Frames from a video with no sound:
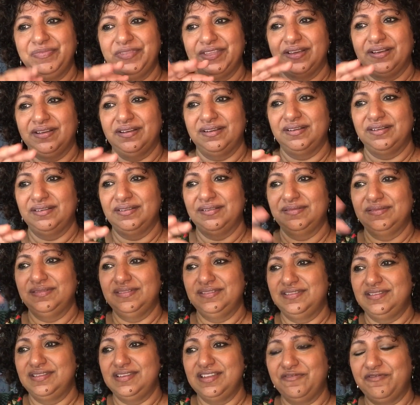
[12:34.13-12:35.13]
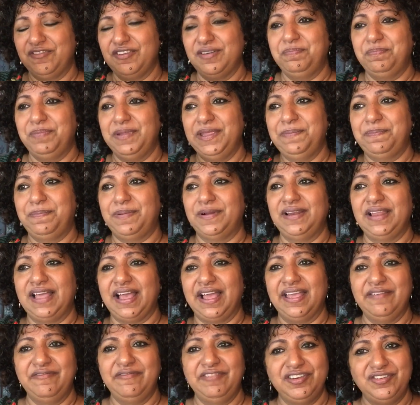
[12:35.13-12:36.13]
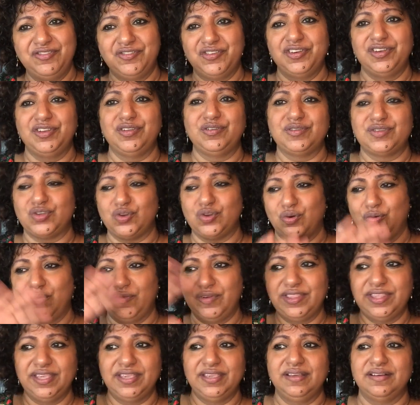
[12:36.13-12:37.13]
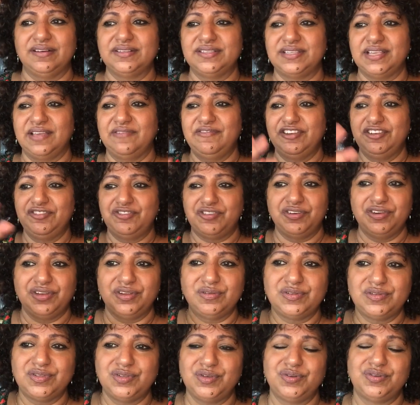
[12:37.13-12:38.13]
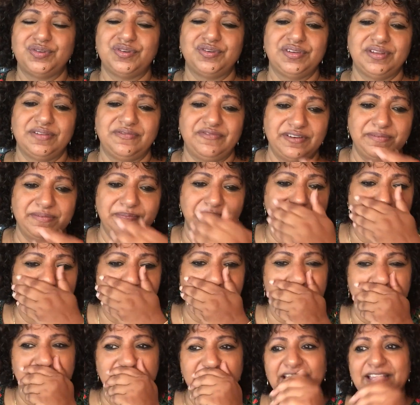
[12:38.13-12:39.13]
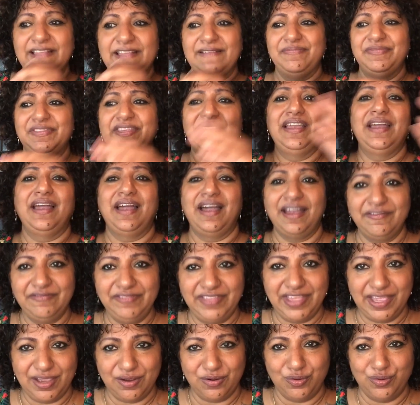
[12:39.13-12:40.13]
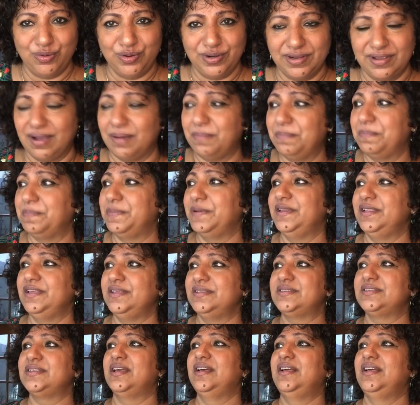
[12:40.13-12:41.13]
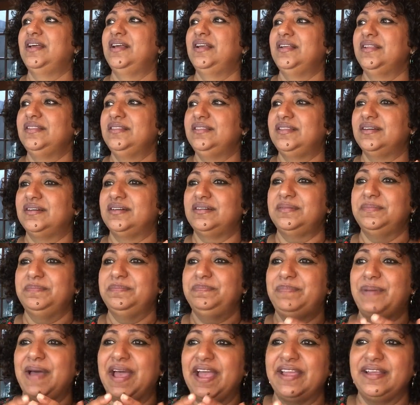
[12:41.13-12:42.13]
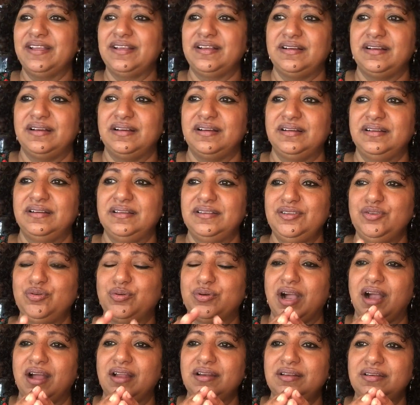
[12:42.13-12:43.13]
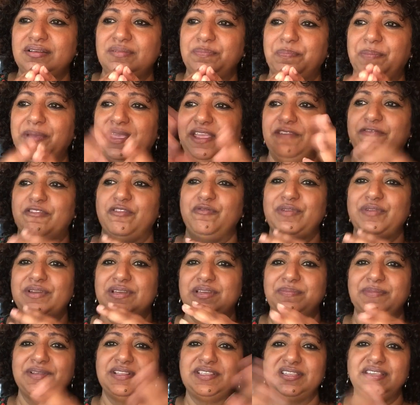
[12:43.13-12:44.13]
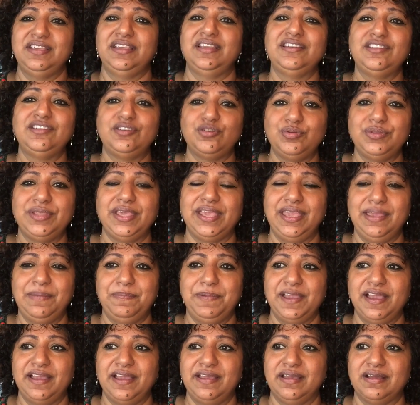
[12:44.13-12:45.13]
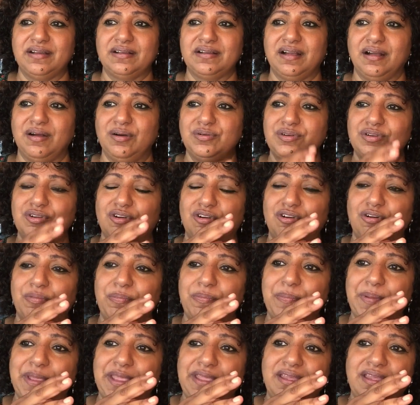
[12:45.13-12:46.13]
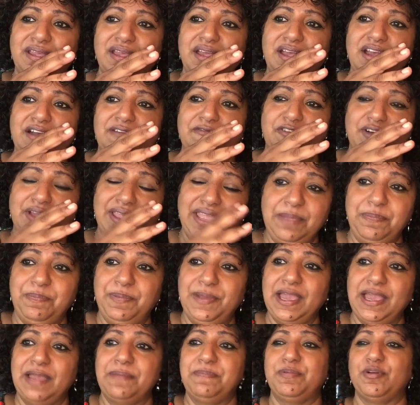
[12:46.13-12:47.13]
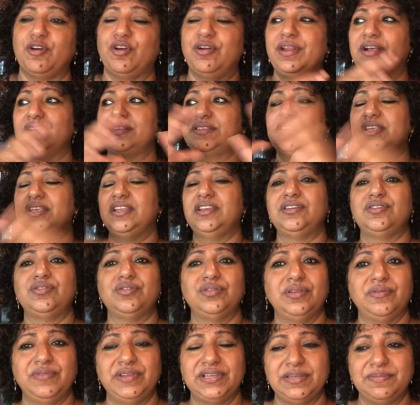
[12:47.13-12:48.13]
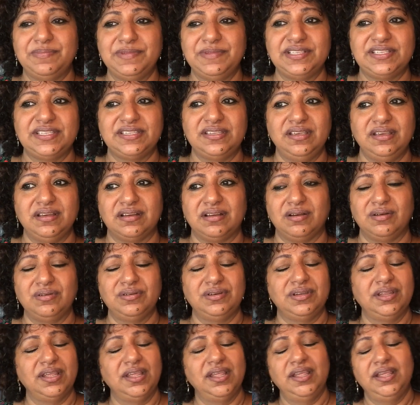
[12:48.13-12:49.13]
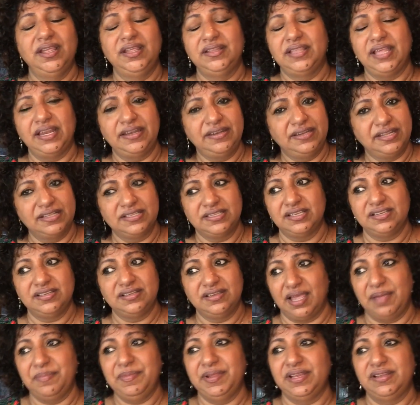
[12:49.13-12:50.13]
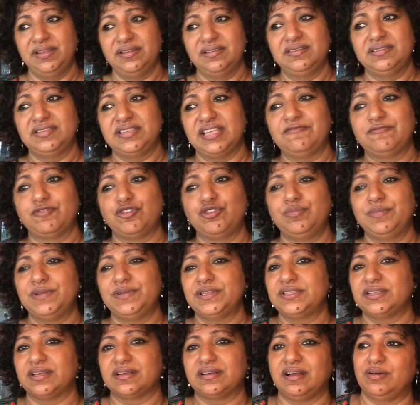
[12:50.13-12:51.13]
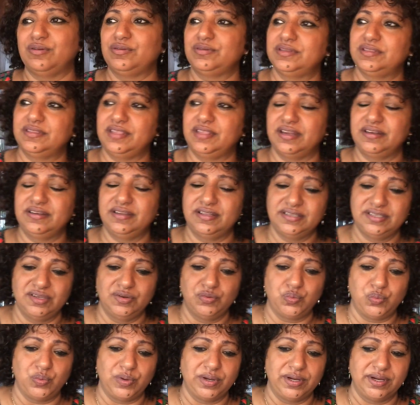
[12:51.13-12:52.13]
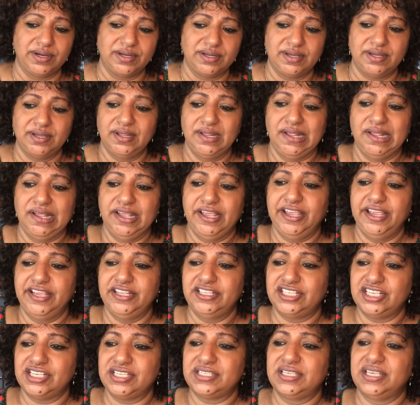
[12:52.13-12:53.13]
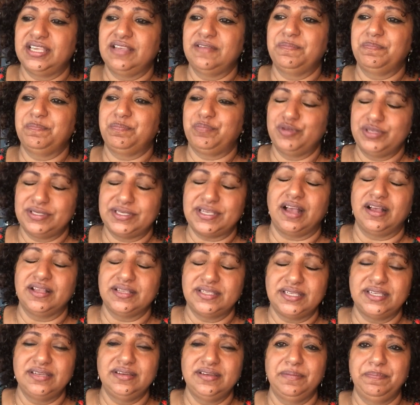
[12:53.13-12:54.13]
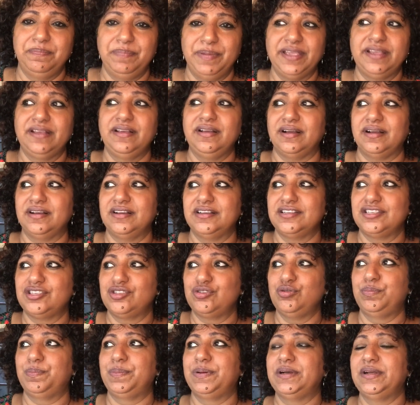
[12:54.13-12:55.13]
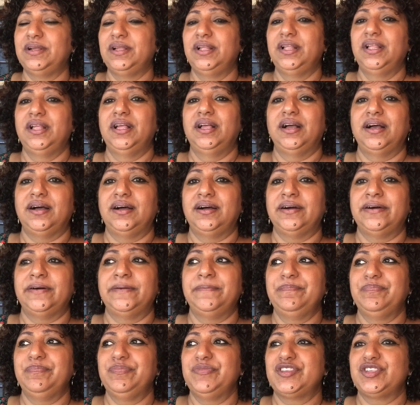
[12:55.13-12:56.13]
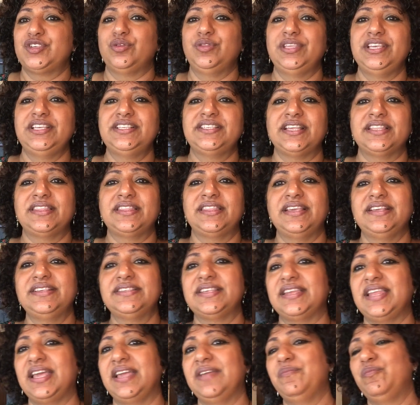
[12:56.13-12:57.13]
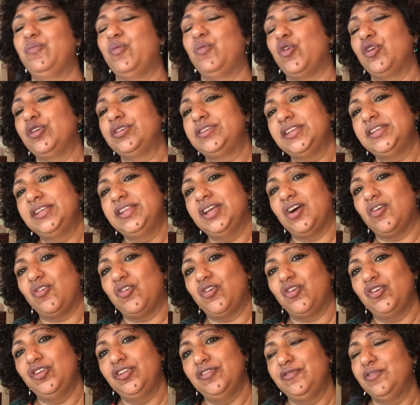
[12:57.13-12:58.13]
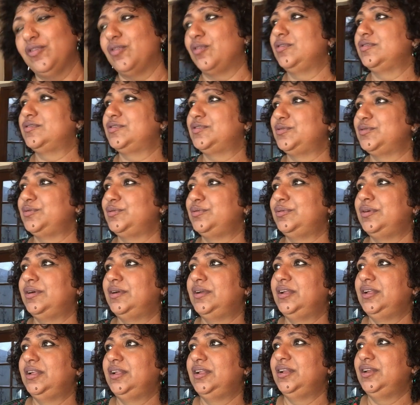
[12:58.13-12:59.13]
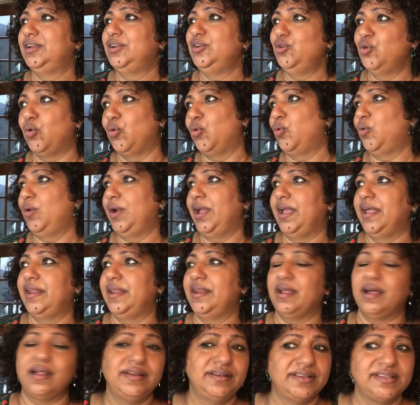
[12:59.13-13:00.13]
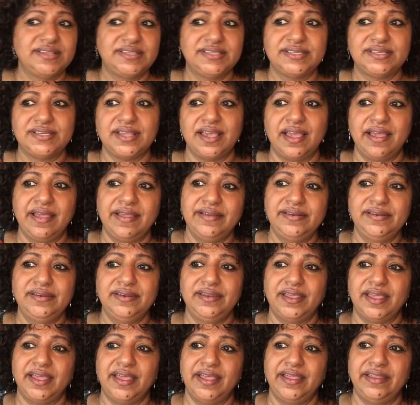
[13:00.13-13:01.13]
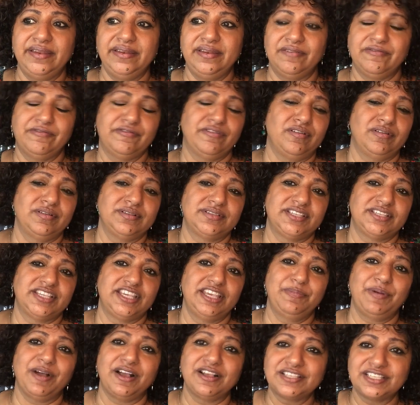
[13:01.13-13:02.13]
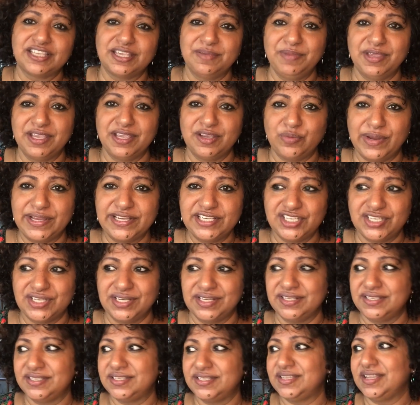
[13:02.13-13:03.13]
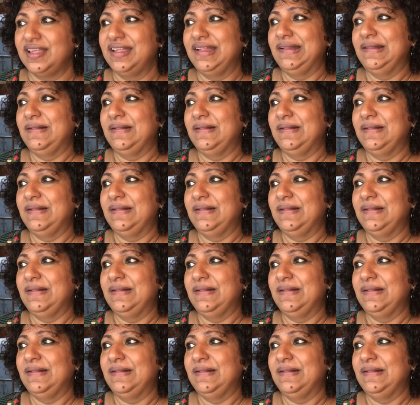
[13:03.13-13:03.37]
uh, different people I have introduced over the years I've introduced you to different people they have their own companies the bank uh, you can't pay for vitamin C into the API account or pay for API products into the vitamin C account that doesn't I mean sell groomers account that doesn't work it just give, puts us in a big uh, soup. Um, so these are things that I wanted all of you all to know and understand. And of course, keep asking me questions